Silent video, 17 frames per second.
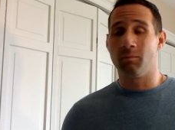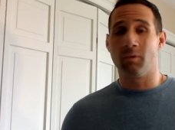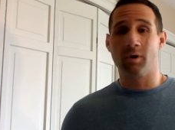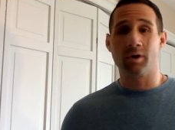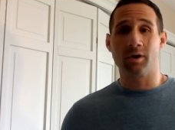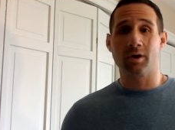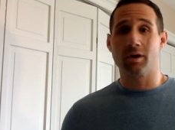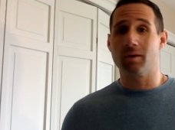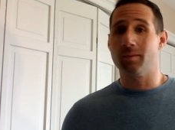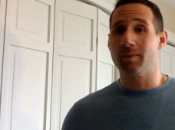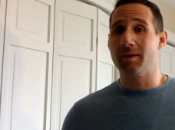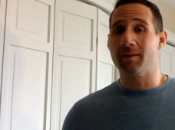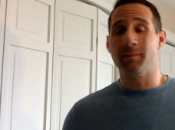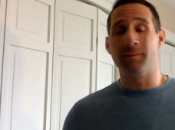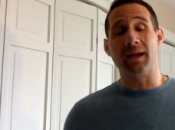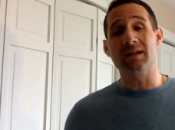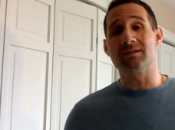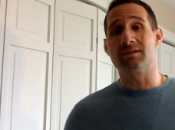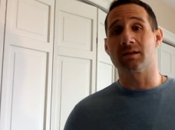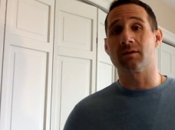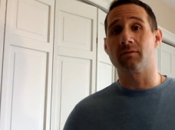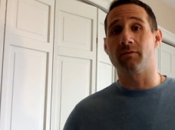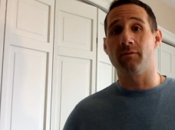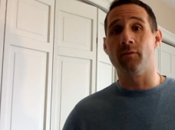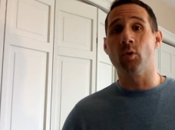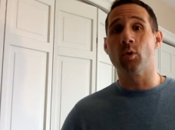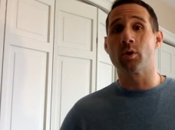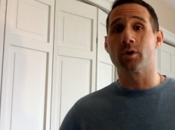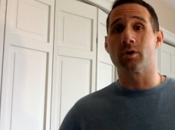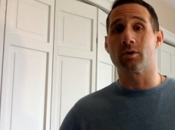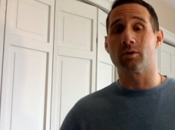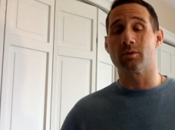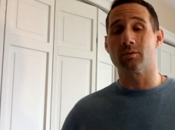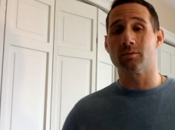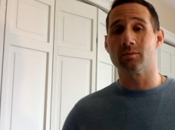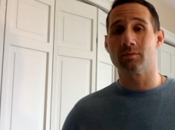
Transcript: are going to be amazing for you.